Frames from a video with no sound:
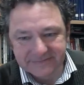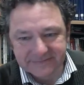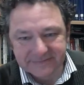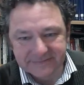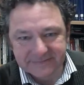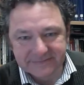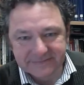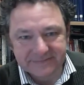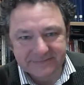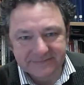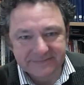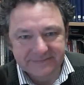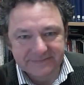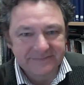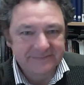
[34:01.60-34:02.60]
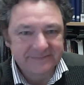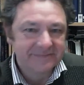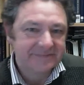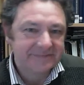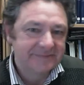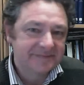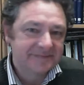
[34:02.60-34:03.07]

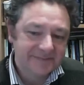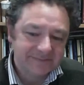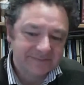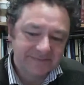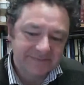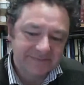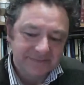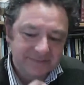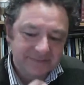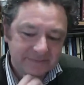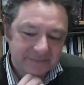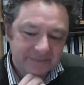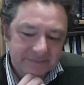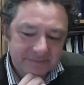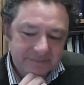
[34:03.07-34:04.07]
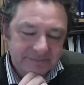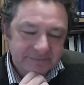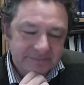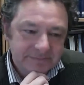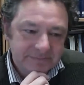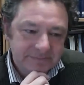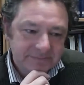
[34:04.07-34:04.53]

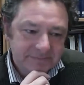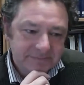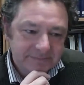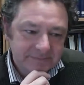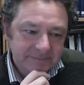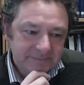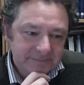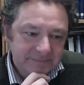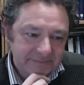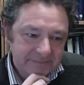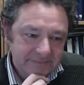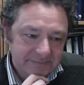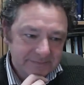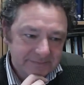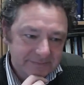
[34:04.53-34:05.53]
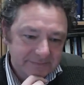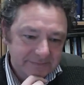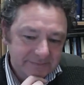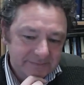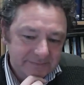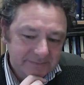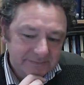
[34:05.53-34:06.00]

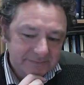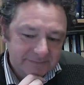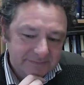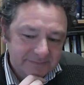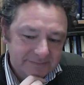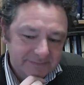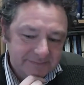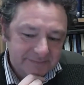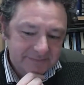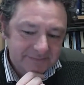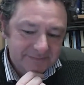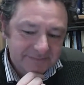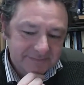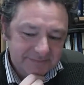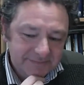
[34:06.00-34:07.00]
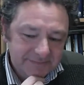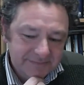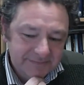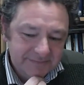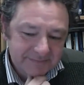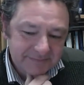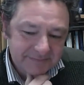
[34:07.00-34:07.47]

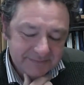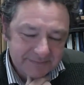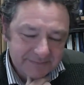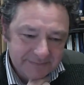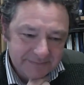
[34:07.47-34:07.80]
This person isn't speaking.